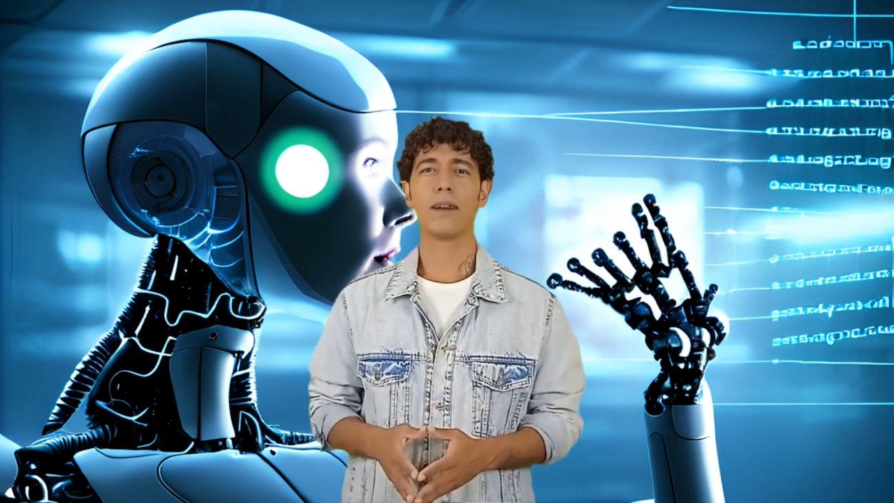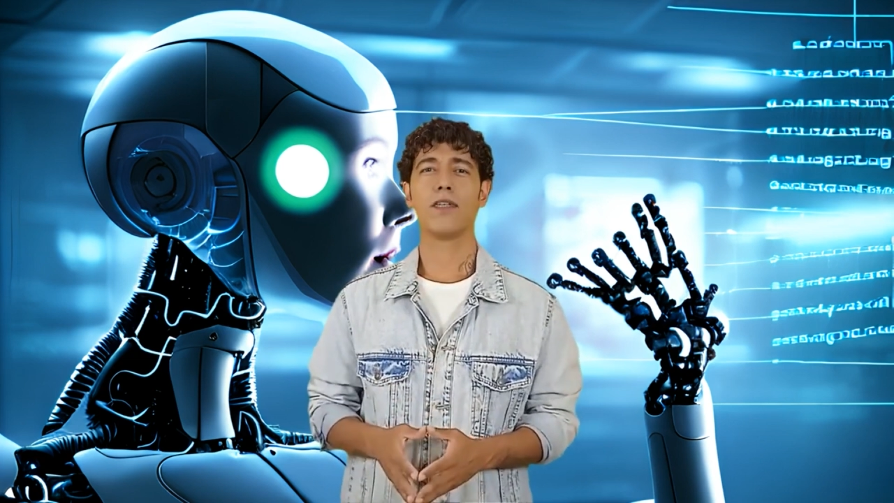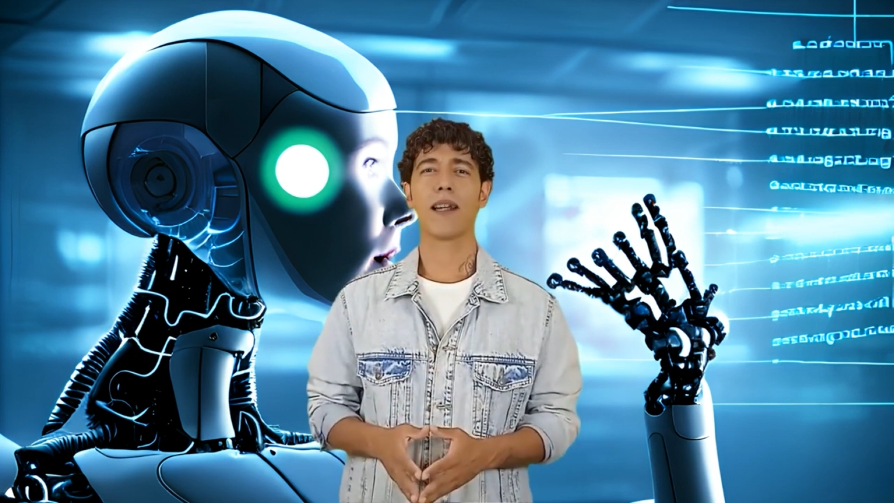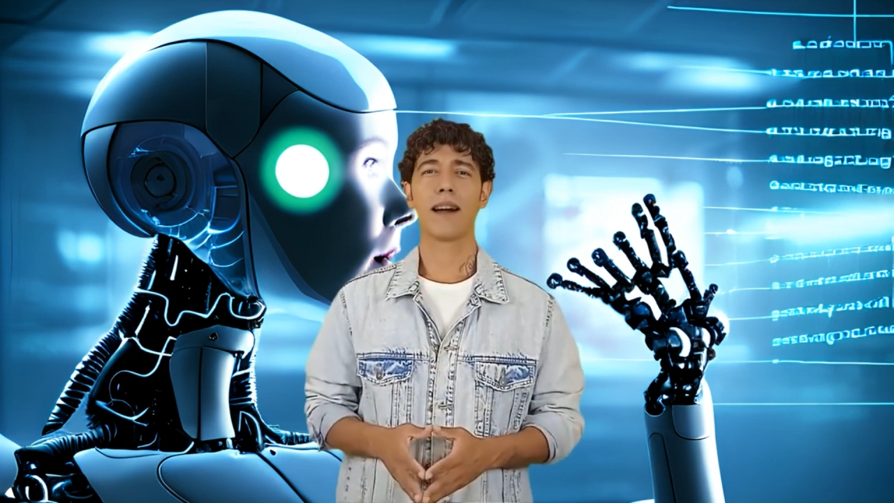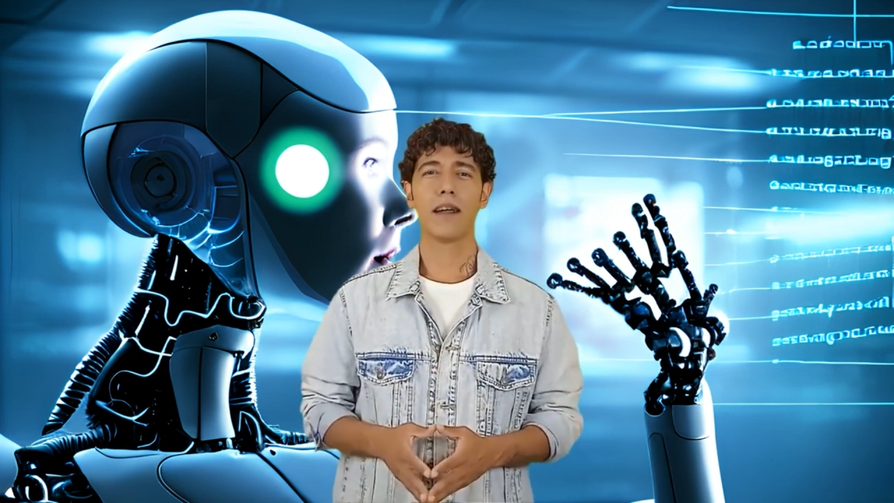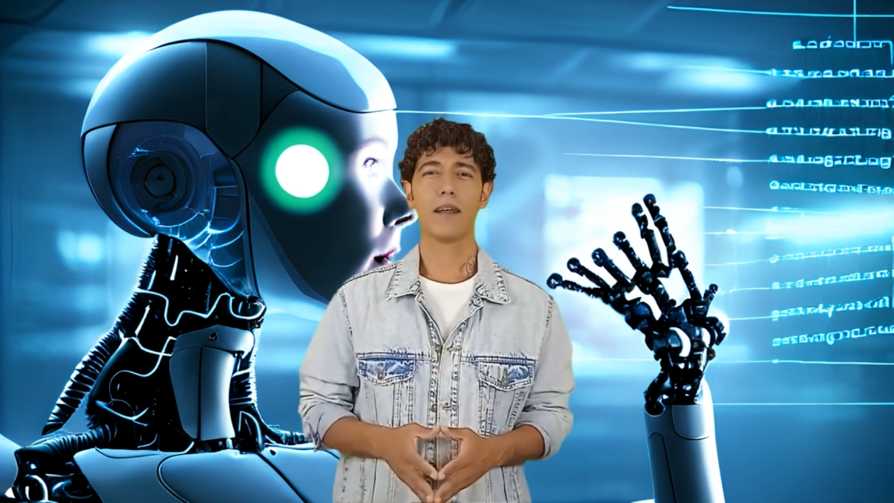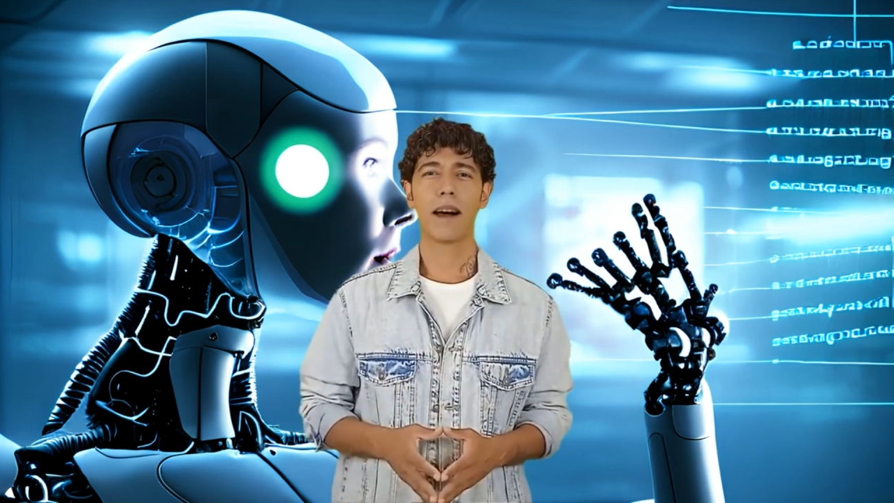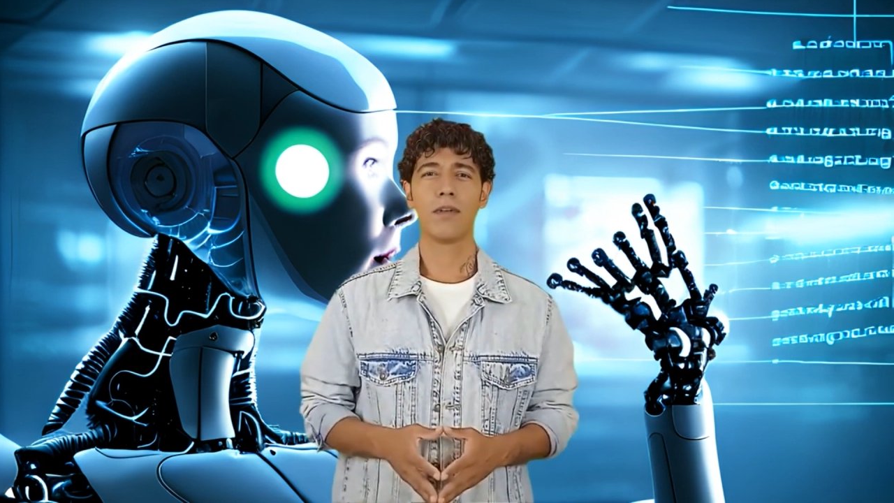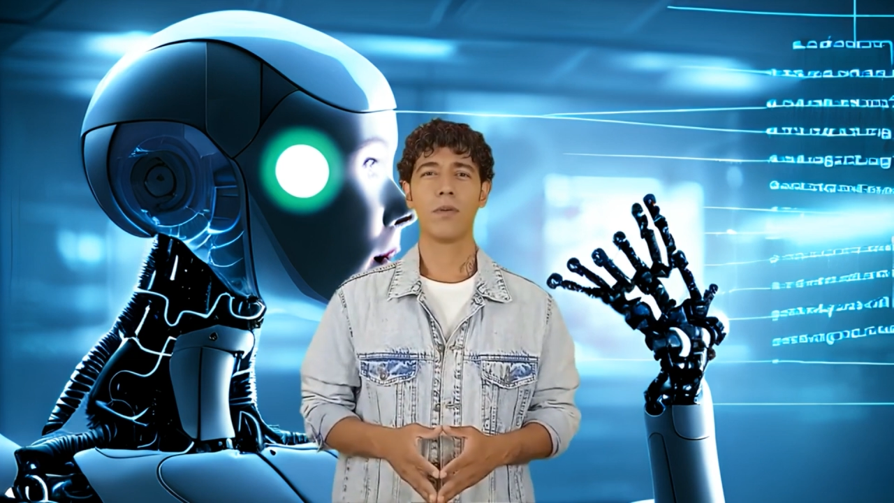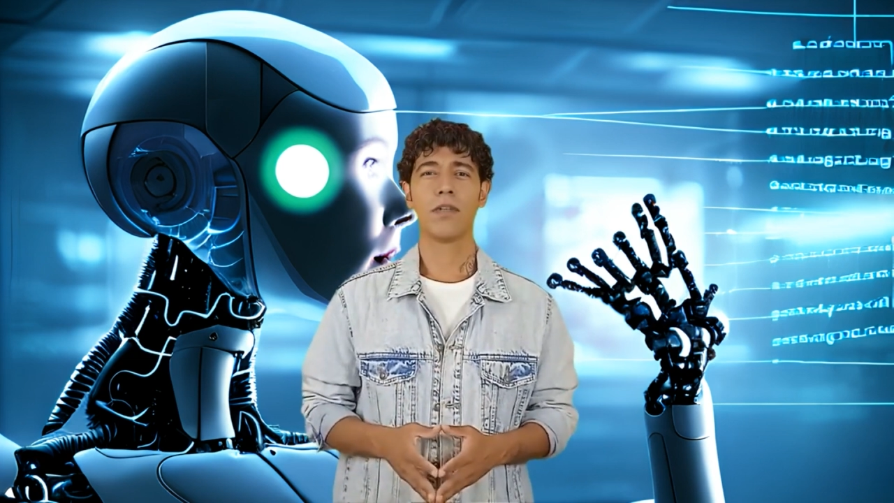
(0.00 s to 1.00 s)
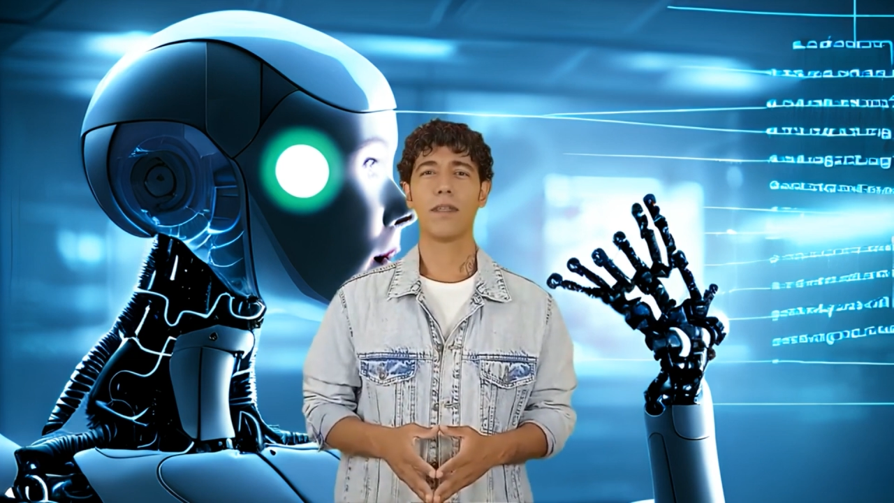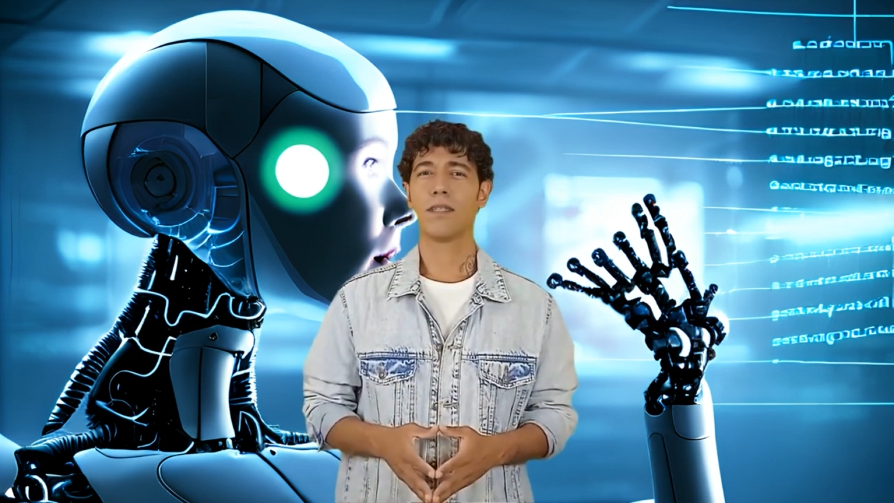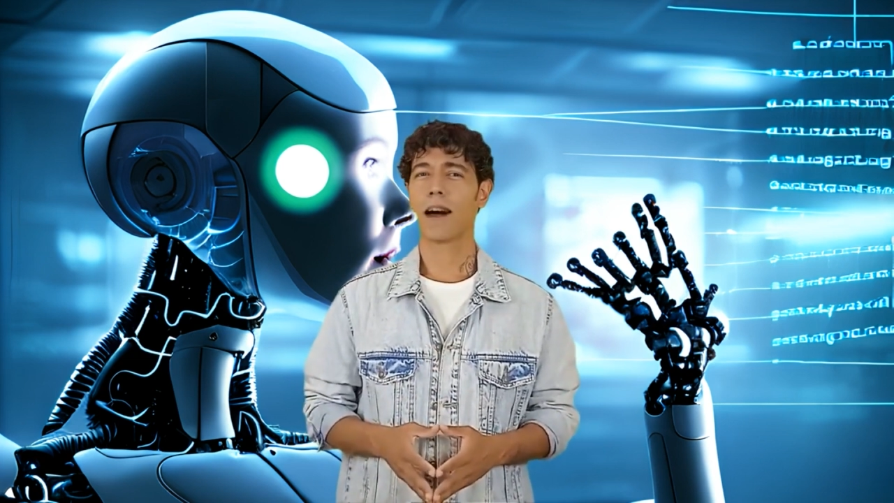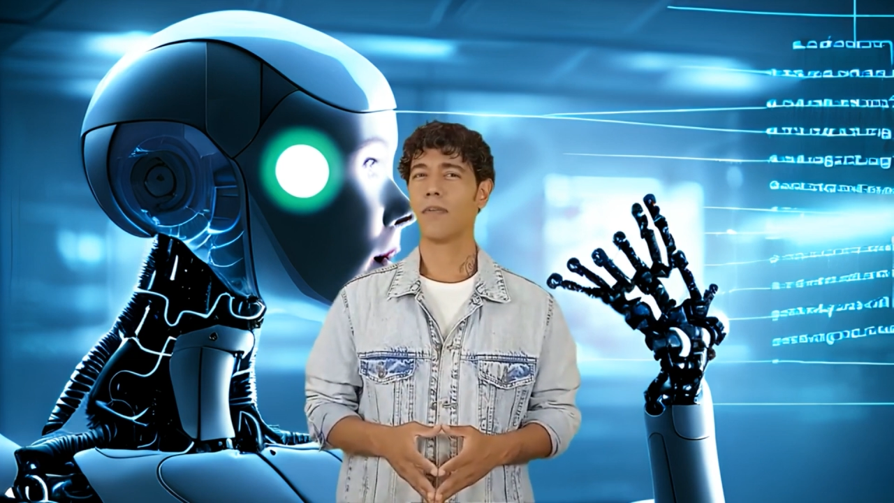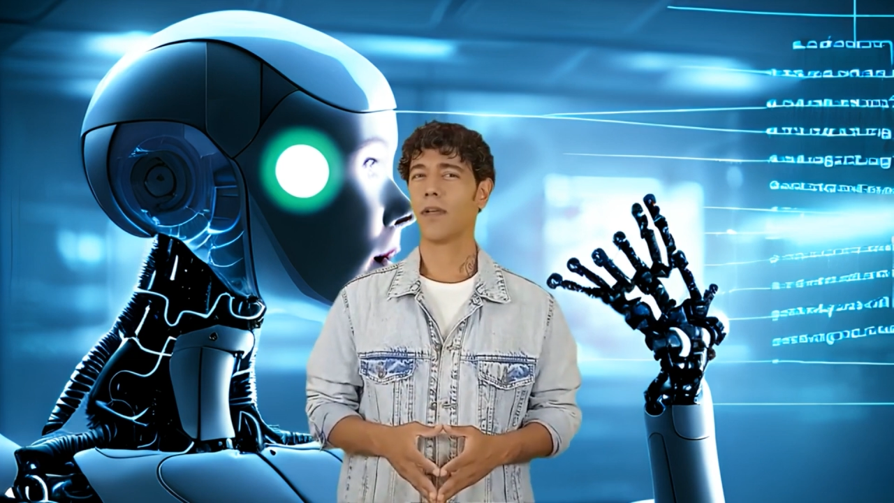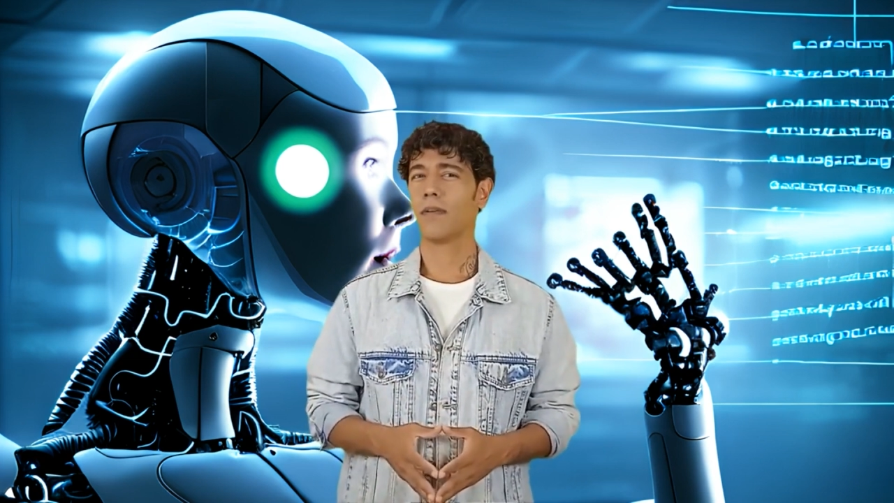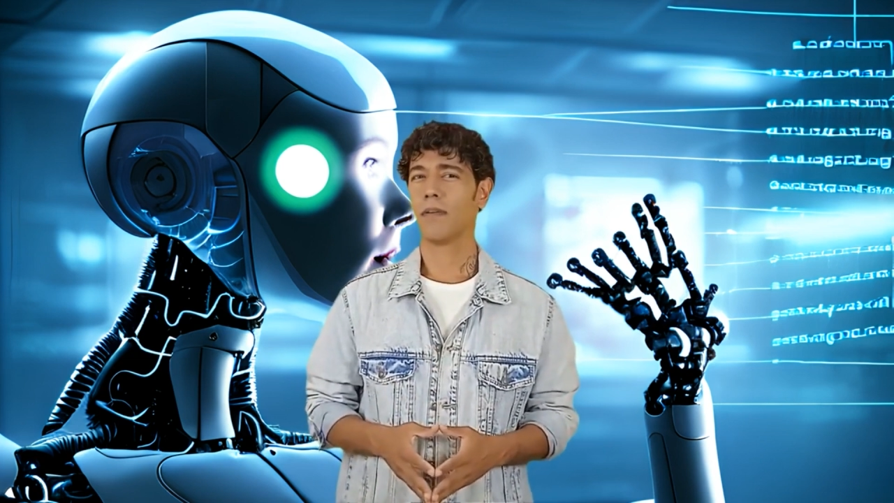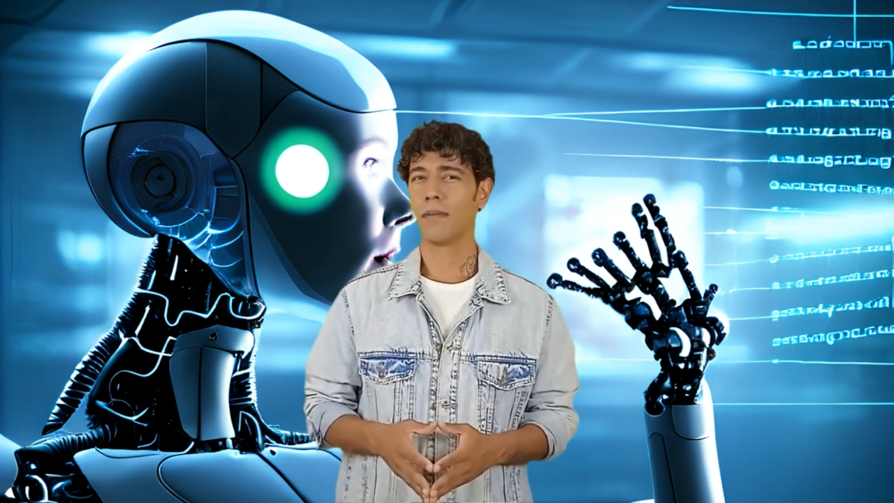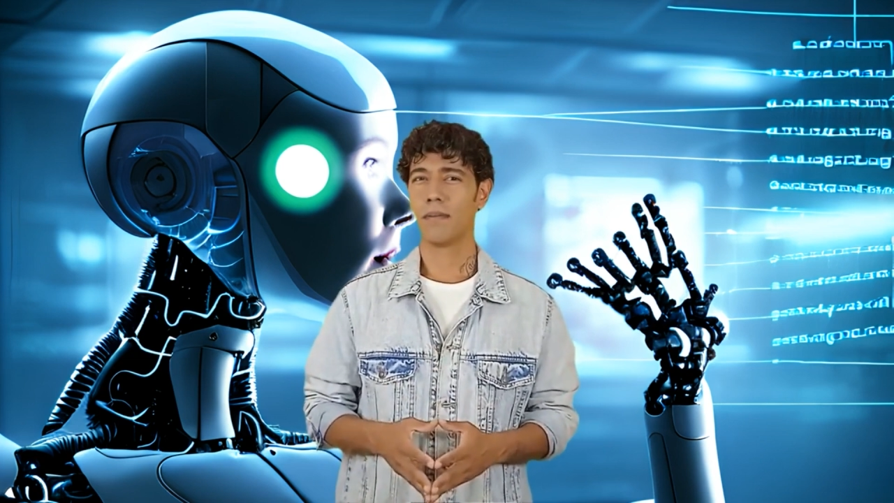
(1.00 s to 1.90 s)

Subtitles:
understanding and use of deception.